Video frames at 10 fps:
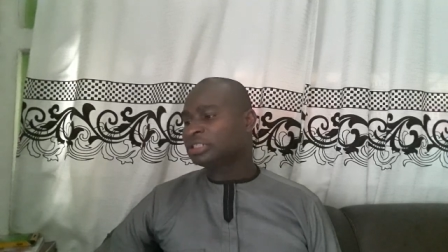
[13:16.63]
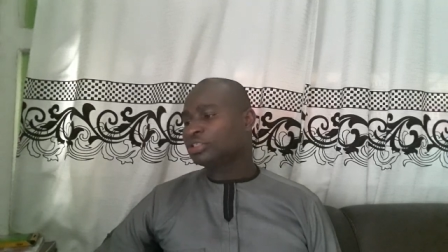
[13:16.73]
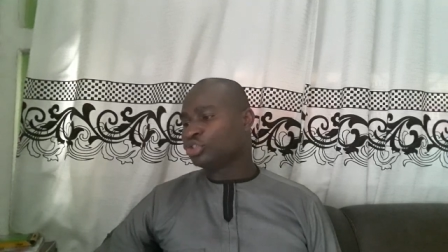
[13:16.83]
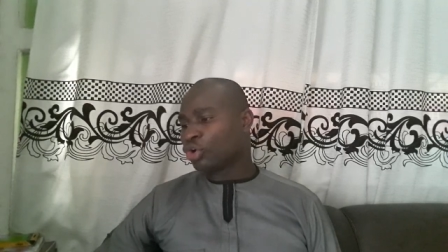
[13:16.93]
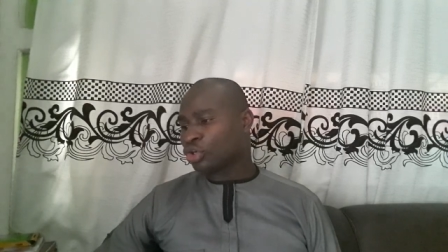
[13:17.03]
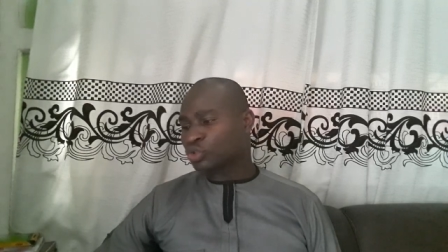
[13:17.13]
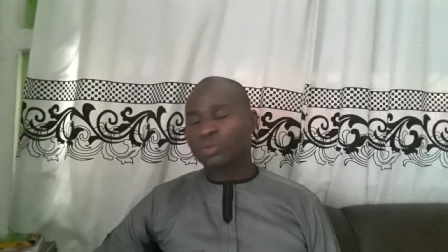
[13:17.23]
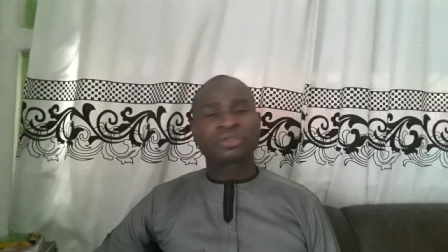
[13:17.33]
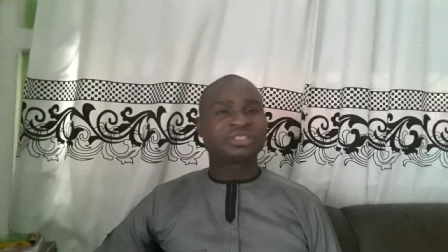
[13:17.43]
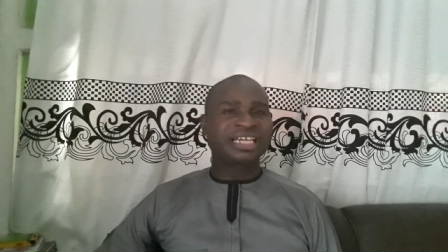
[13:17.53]
You also
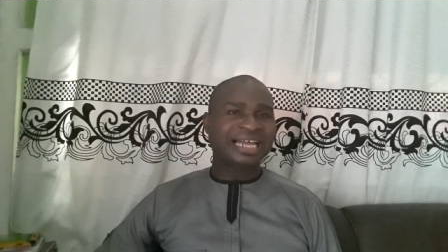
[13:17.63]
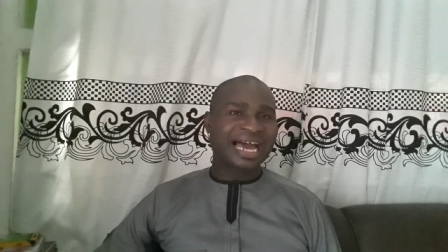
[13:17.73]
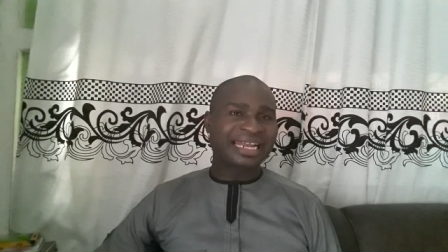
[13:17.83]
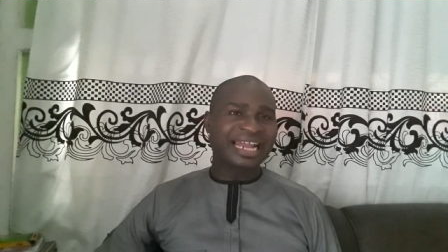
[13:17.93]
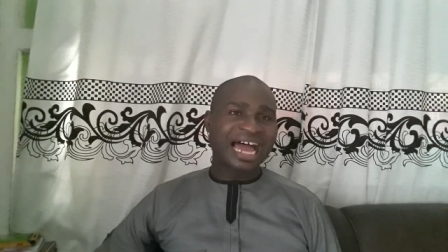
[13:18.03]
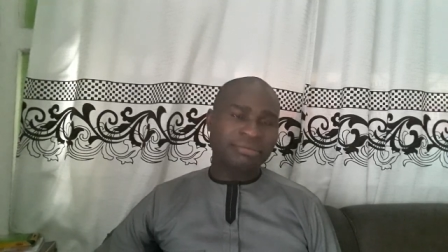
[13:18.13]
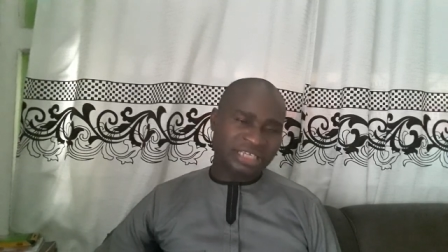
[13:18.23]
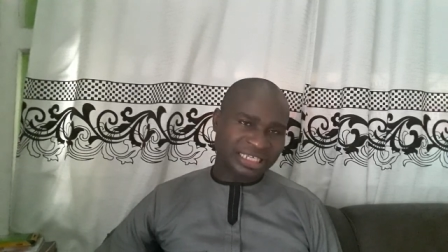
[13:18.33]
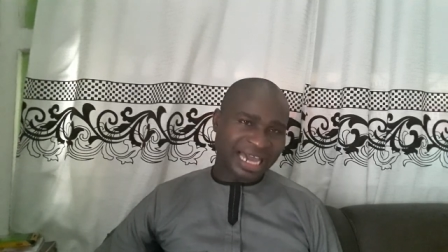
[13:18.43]
want to check Alamy,